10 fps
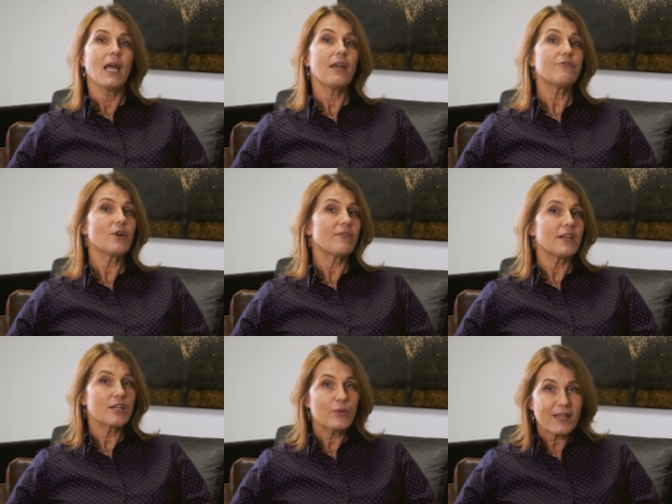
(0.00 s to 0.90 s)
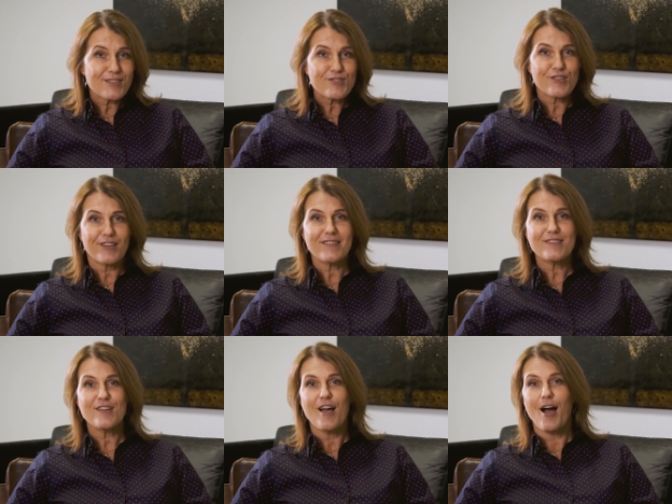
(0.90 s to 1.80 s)
If you have any
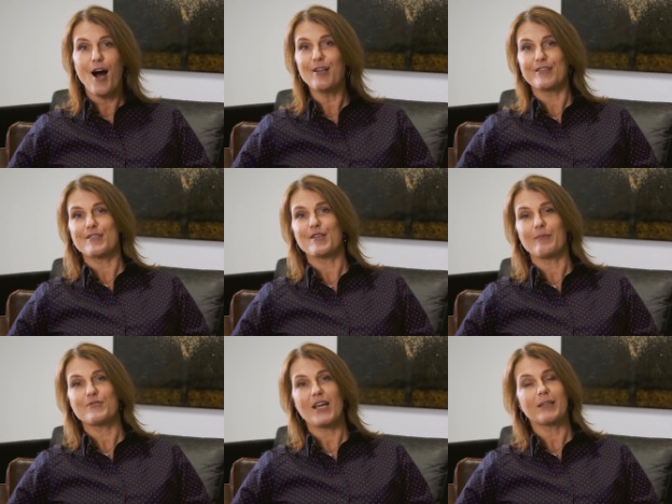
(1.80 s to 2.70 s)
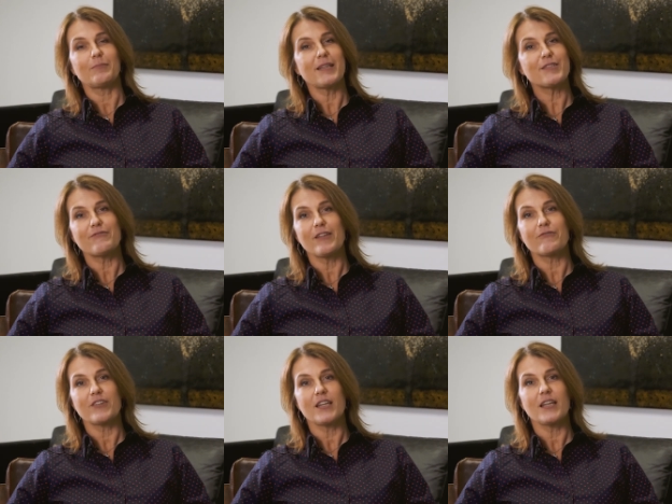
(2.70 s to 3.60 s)
questions on the subject, please feel
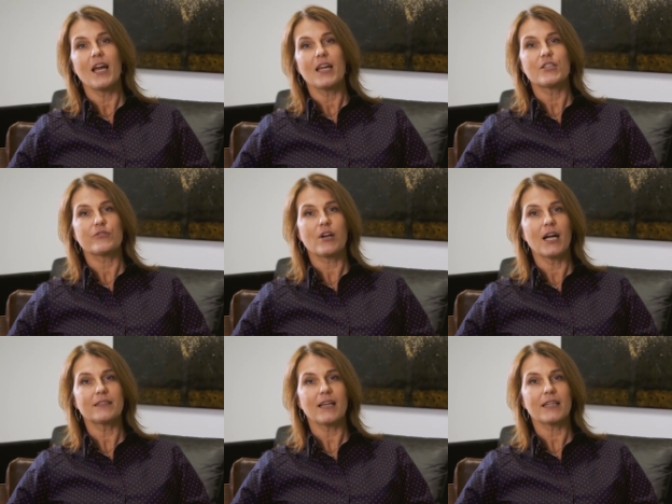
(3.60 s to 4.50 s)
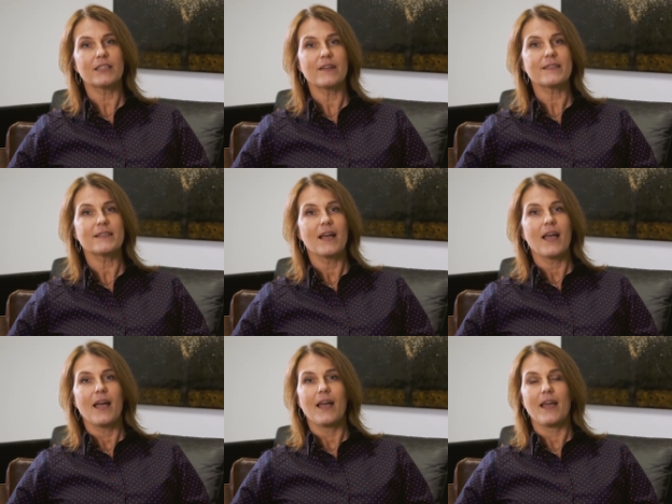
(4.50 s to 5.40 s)
free to contact us,
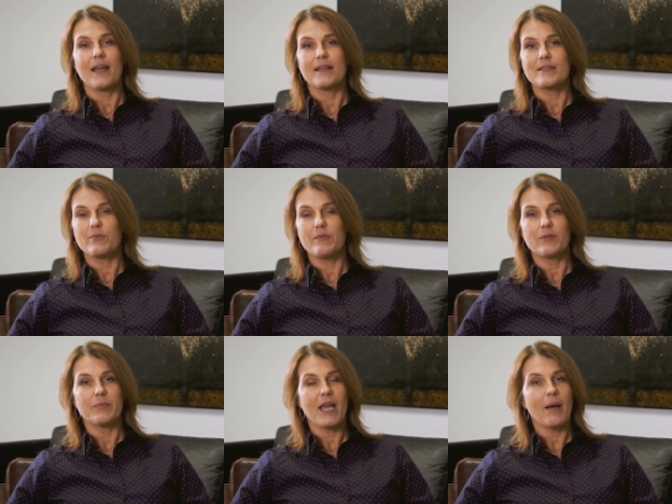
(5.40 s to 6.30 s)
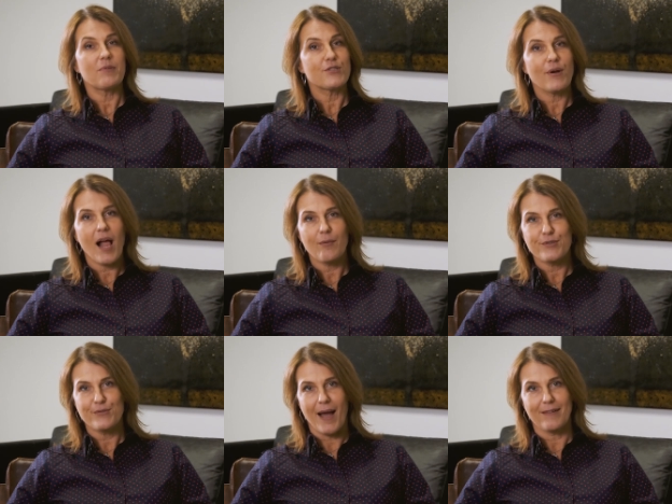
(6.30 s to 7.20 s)
and we will be happy to help
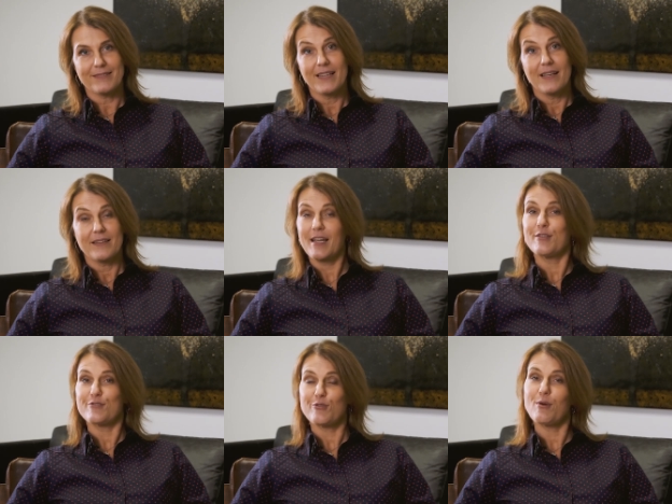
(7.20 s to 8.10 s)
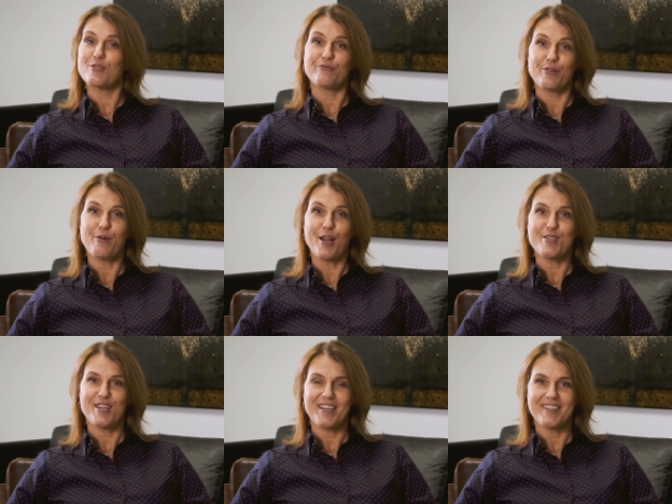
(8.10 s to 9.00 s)
you out. Thank you so much for
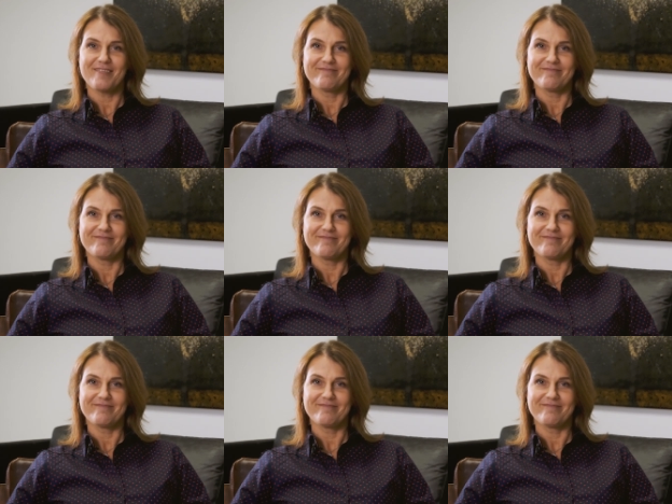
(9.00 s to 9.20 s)
watching.